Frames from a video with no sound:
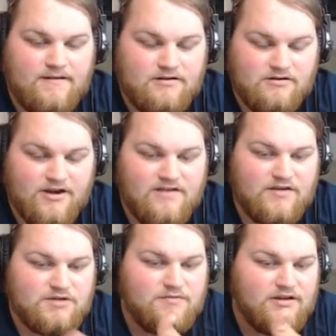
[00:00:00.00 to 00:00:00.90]

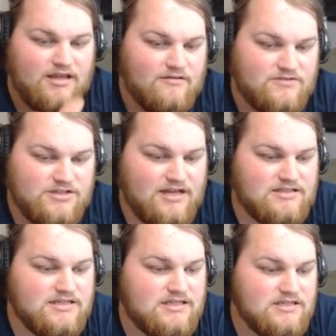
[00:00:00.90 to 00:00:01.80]
crayfish, but in
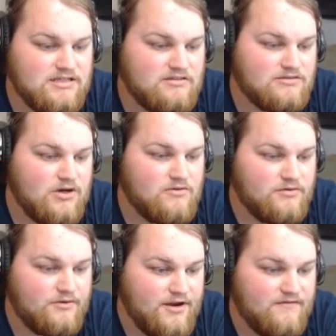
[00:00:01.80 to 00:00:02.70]
Wisconsin it's illegal to own
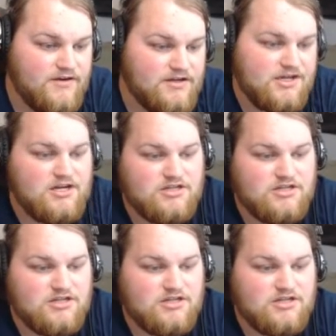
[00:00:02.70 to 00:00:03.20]
crayfish,